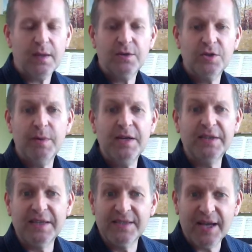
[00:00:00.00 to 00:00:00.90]
to me is
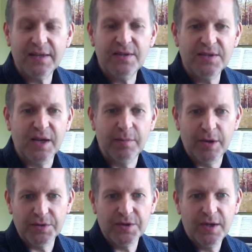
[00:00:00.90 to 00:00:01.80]
exactly the same
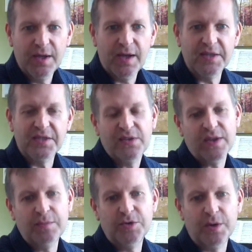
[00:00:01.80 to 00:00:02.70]
notes as the
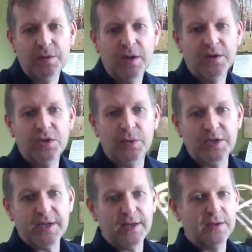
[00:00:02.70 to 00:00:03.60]
theme tune to
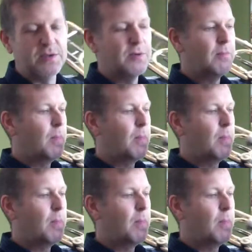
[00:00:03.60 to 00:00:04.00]
EastEnders.